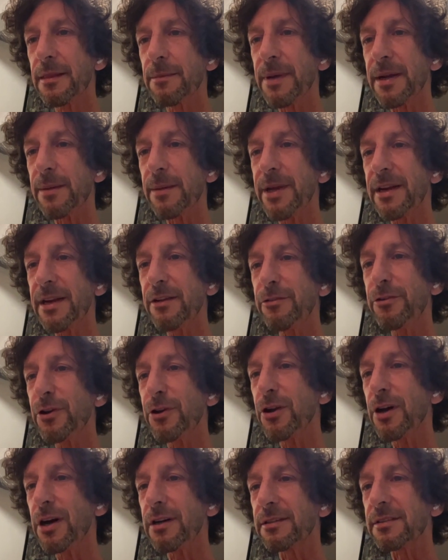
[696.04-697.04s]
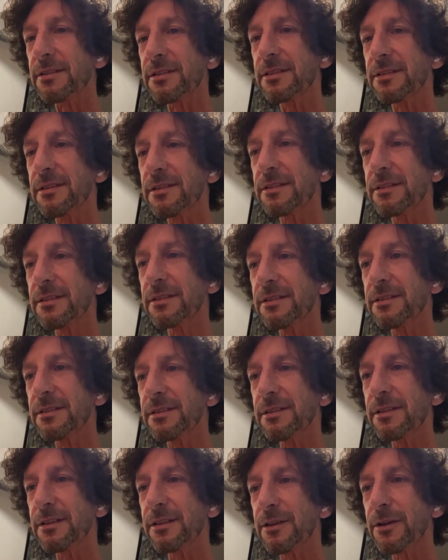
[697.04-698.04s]
But I mean, if you're not,
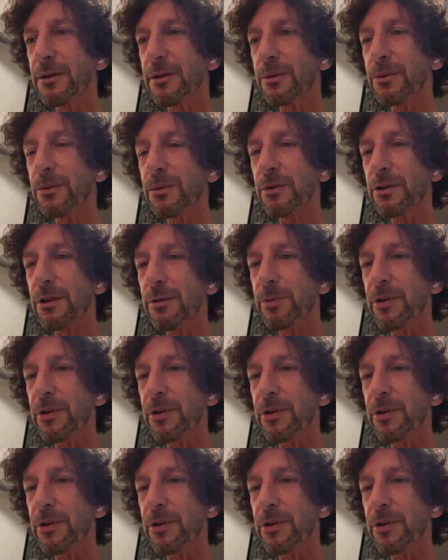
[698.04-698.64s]
you're